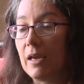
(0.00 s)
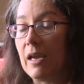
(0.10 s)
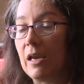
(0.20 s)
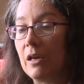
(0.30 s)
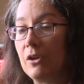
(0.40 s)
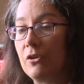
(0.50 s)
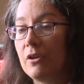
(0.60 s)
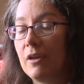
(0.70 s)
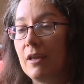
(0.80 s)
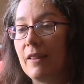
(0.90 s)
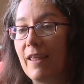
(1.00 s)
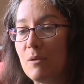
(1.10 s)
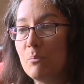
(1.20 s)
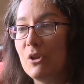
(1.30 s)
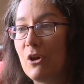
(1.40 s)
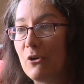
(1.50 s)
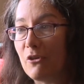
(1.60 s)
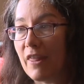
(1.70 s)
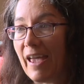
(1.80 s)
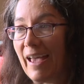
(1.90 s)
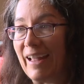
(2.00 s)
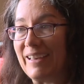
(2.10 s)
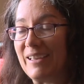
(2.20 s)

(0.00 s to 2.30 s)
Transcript: And then below that